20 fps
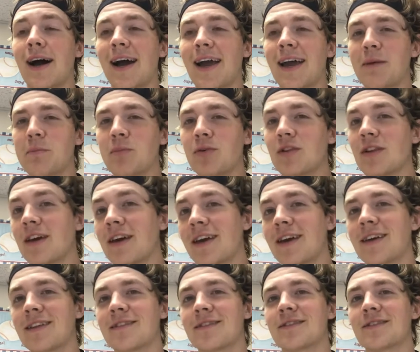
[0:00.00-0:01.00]
I had
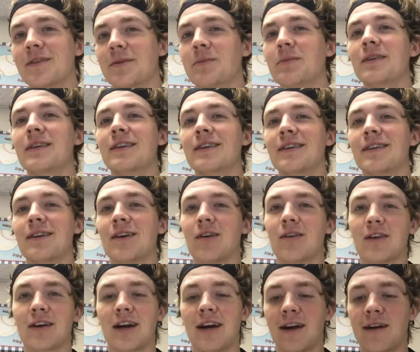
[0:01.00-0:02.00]
plans to be
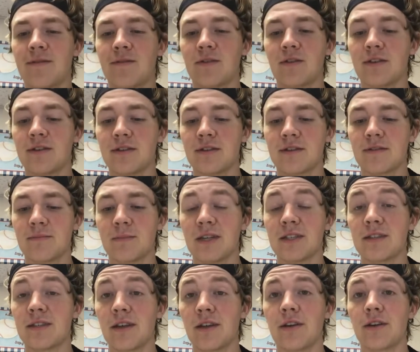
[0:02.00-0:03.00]
all conference my
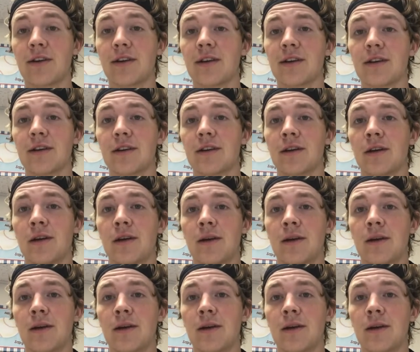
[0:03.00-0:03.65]
senior year.